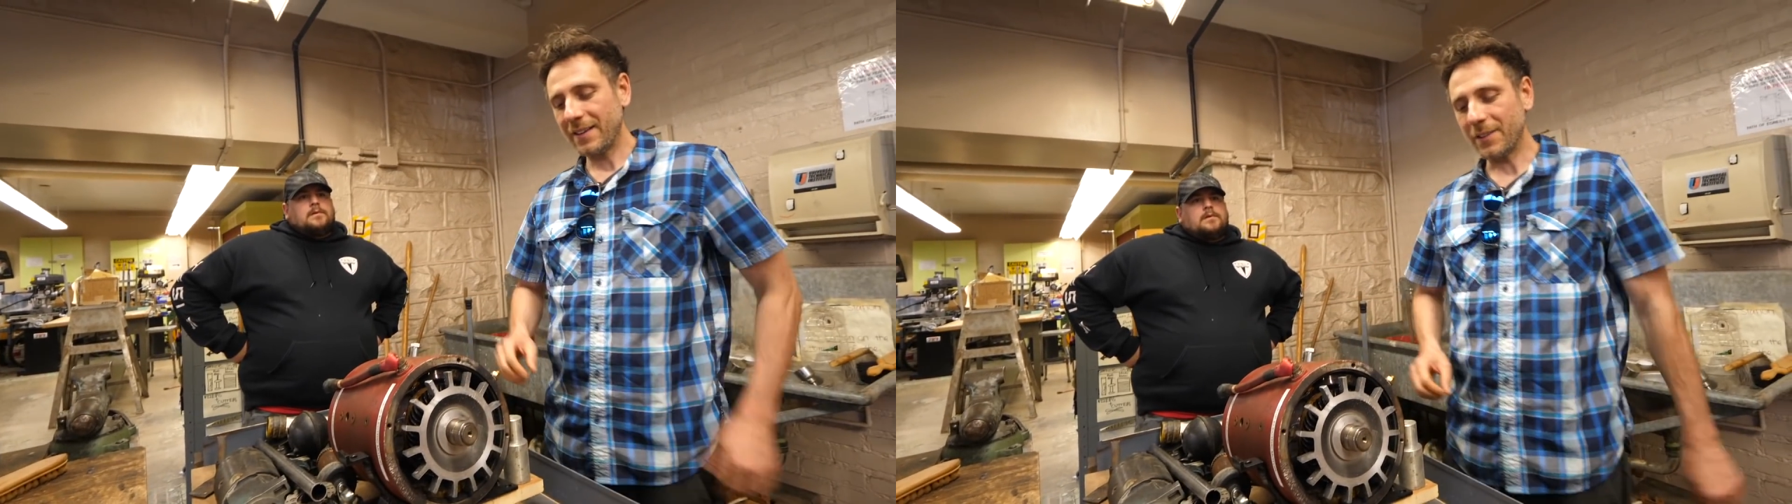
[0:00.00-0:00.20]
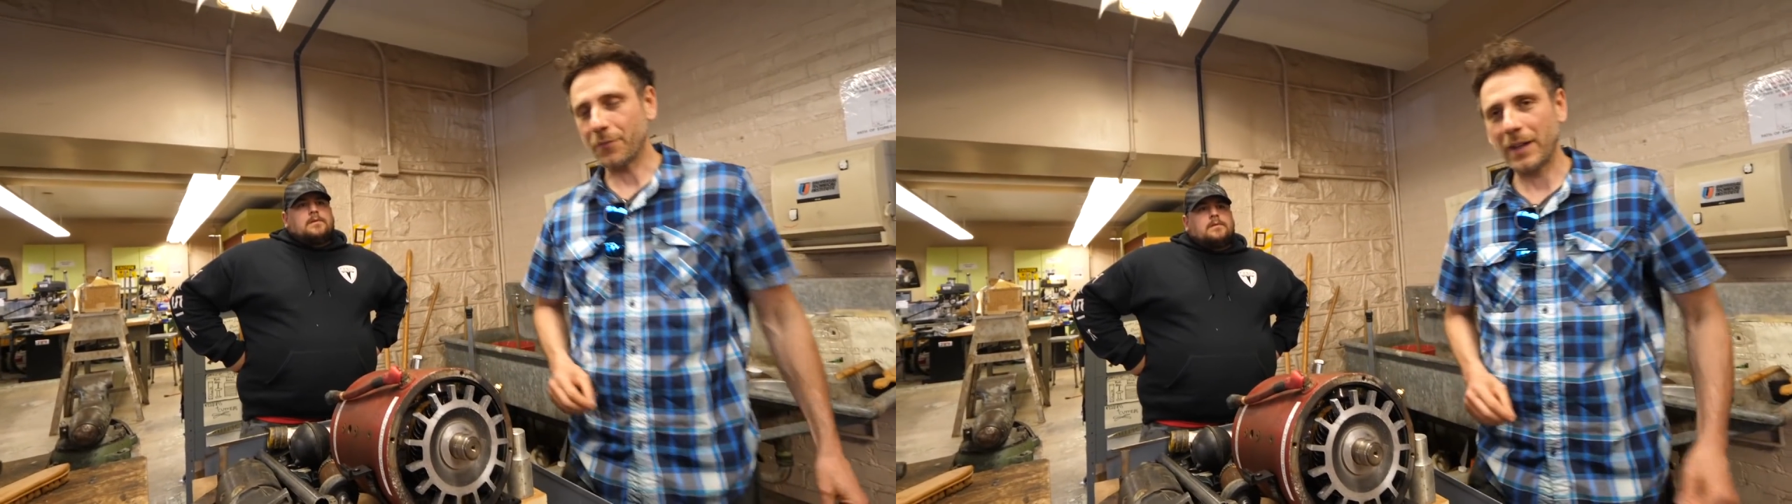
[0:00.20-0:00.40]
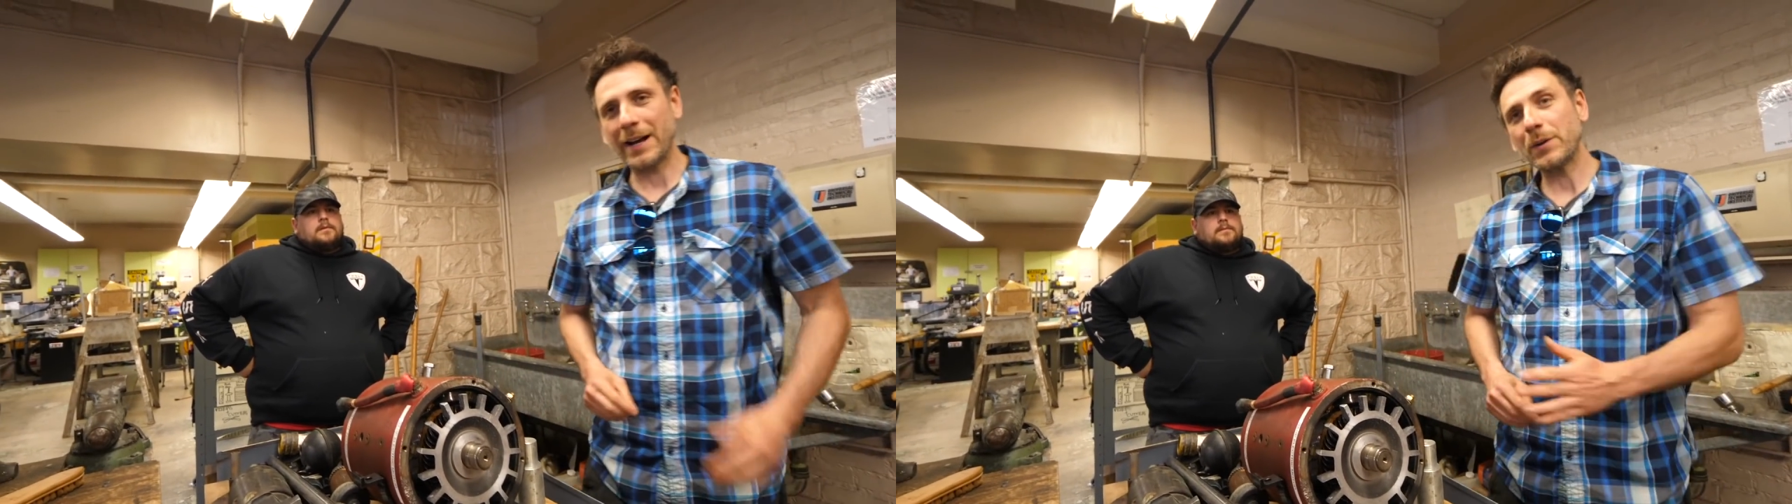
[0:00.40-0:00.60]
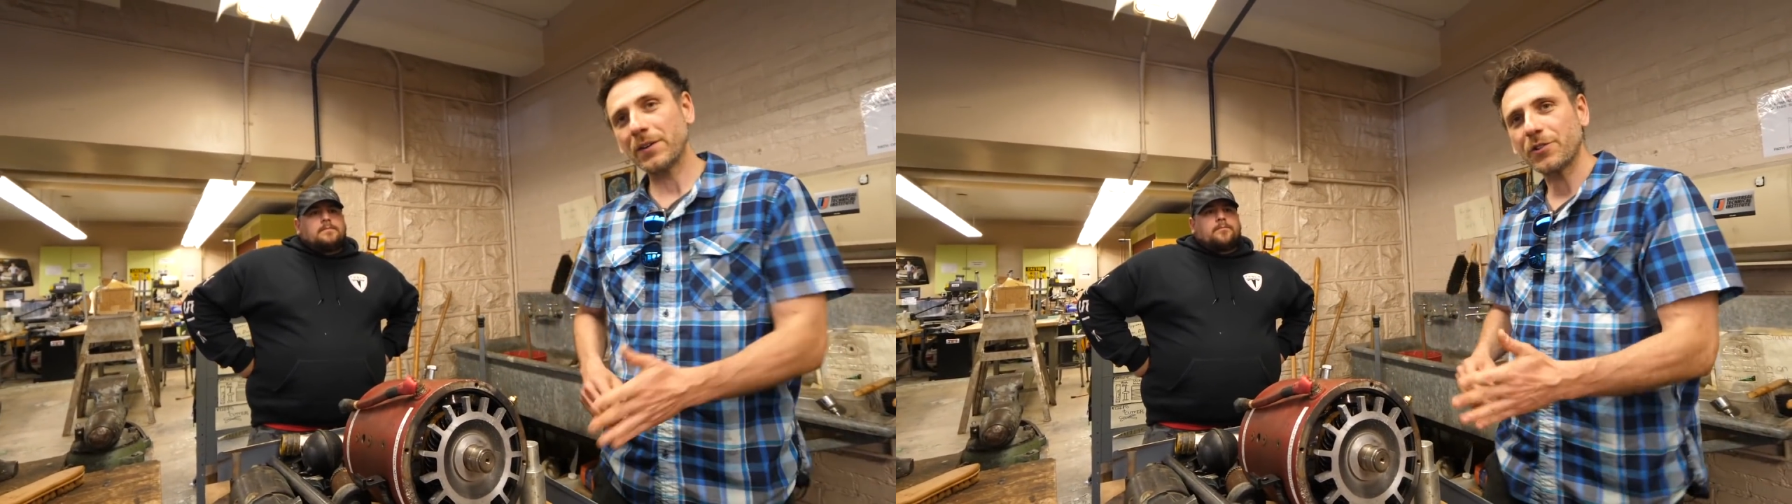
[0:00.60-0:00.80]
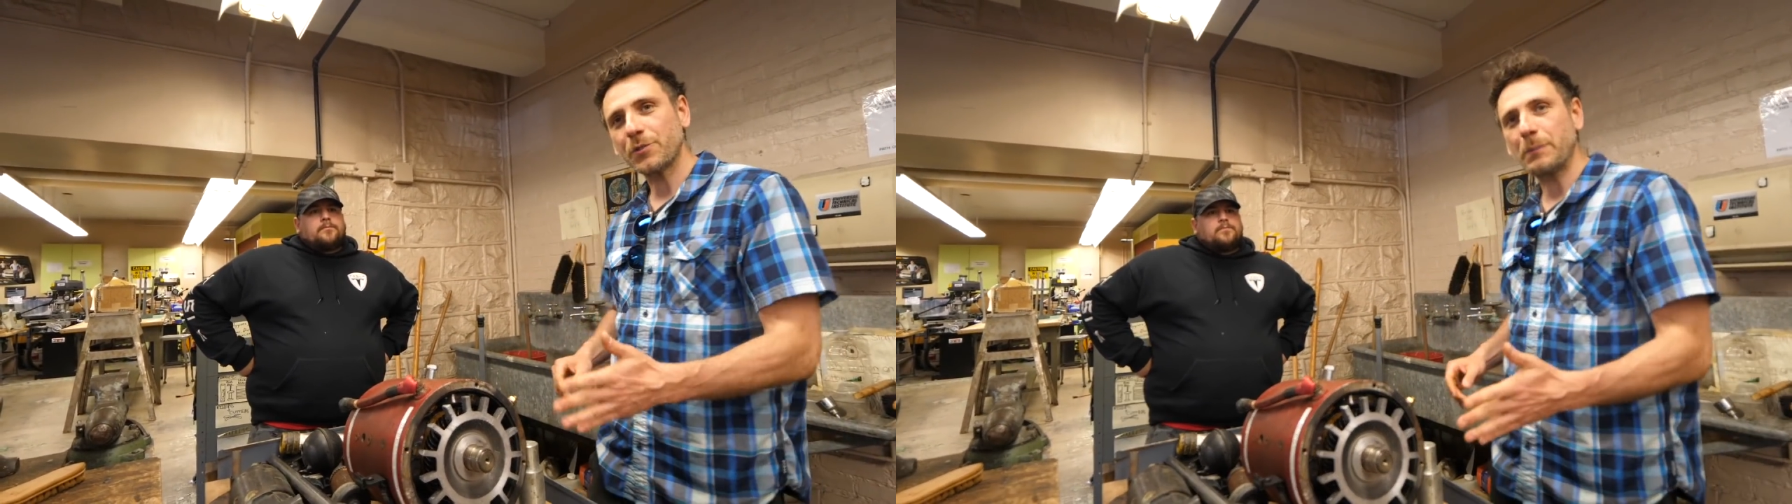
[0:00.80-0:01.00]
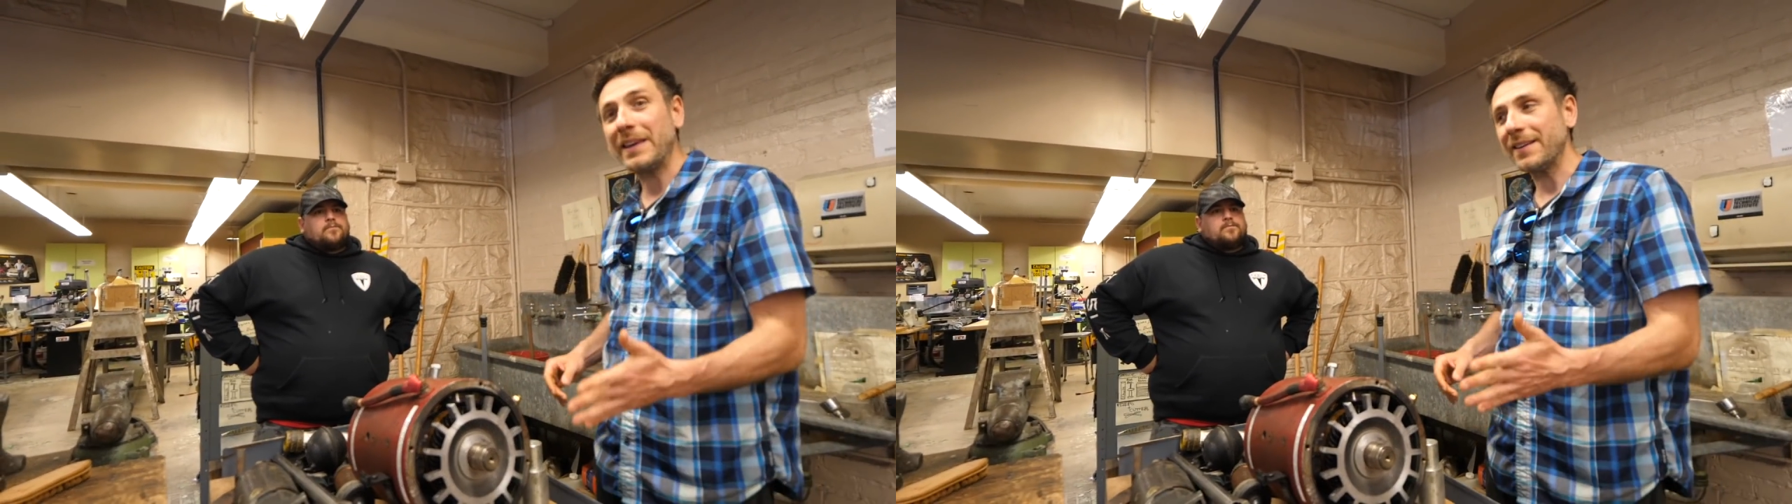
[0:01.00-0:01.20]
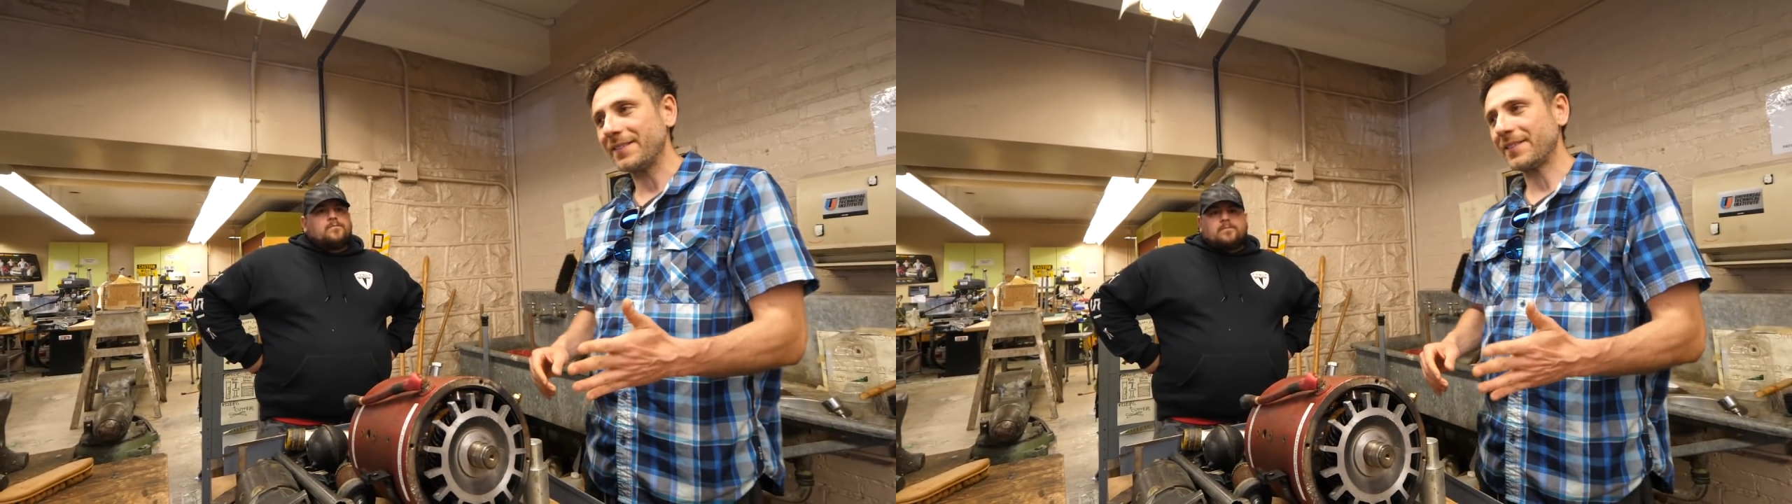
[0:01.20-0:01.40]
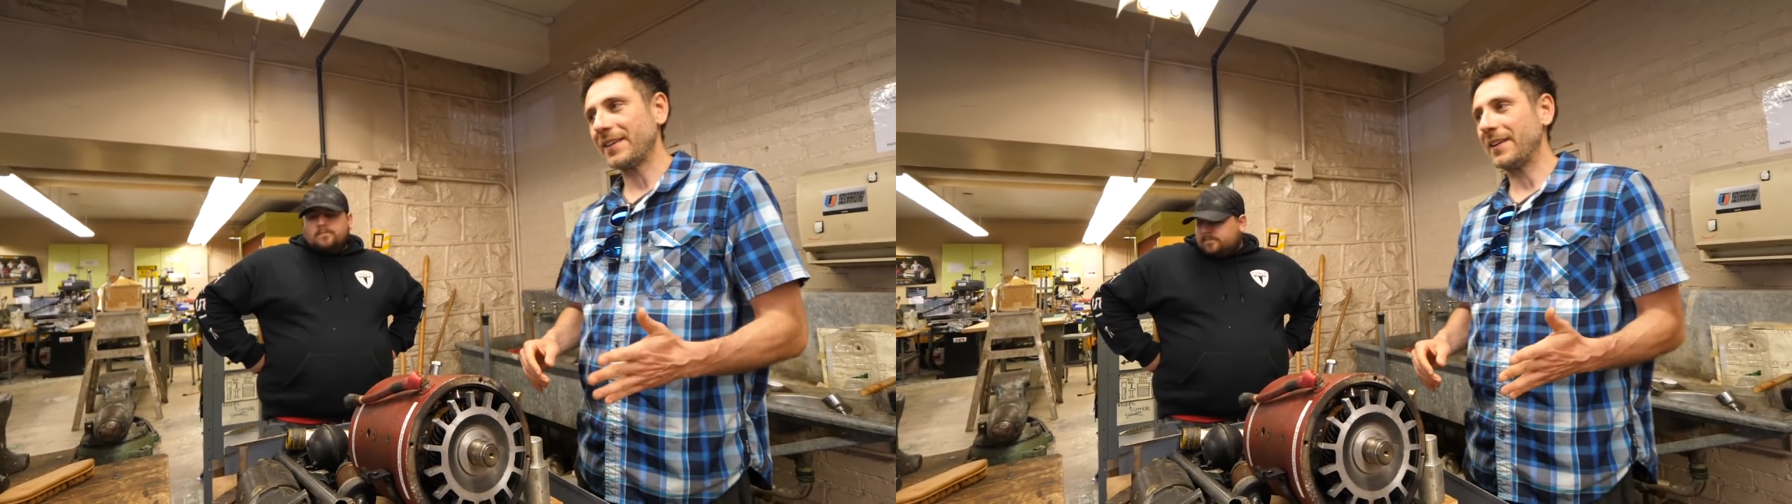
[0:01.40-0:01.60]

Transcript: the flywheel spins